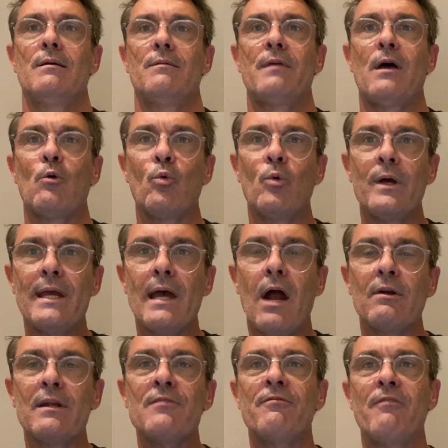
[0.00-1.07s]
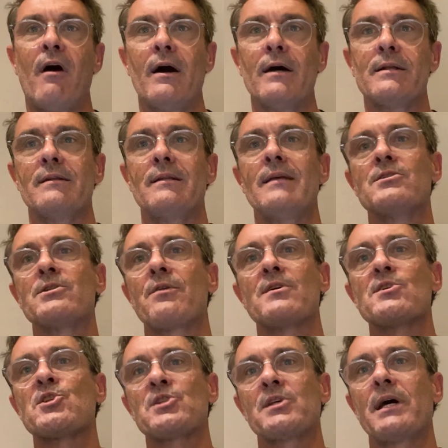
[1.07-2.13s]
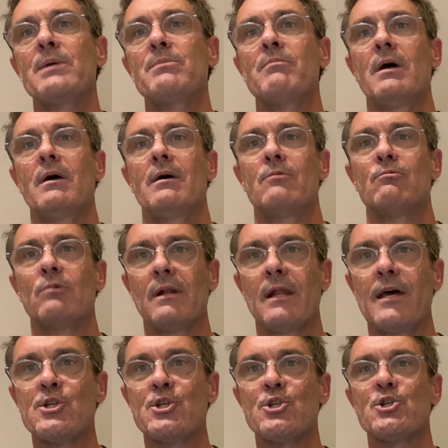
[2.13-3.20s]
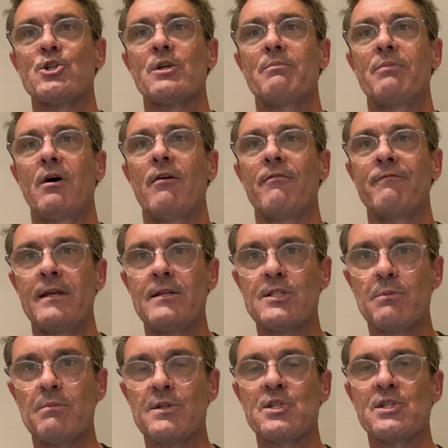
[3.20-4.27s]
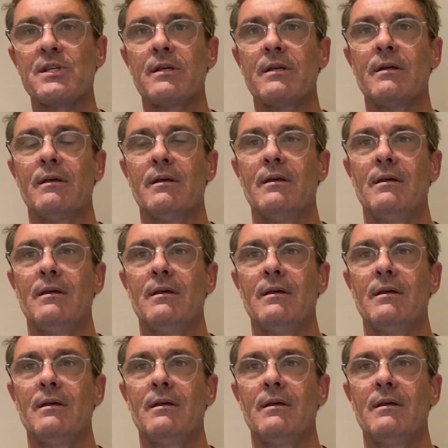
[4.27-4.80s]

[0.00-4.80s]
that we are invited into the same relationship of intimacy